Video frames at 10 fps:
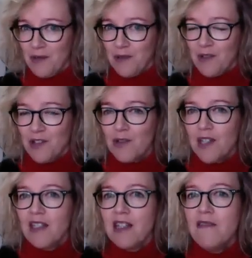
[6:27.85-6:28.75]
which you
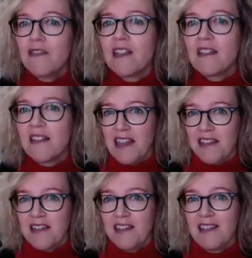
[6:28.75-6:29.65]
can even
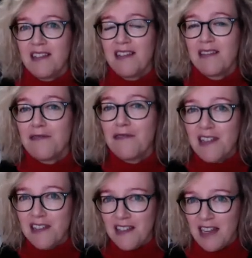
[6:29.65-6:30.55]
assess in a free
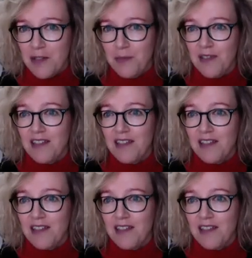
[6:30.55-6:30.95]
assessment.